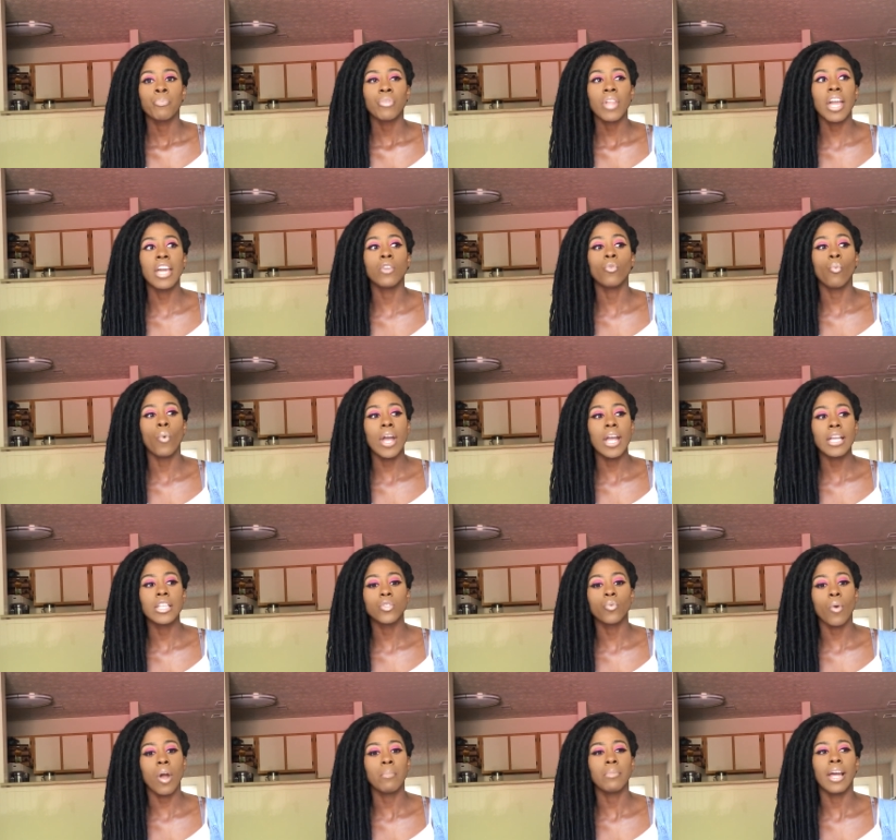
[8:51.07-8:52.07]
in ways
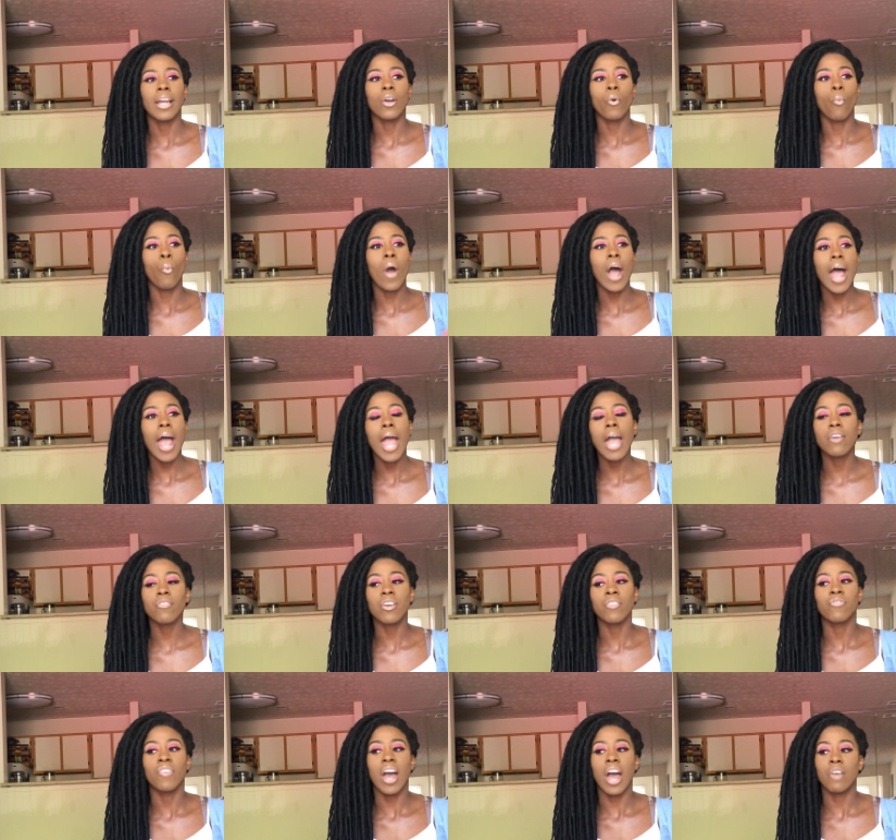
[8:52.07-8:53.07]
where I'm like, why, if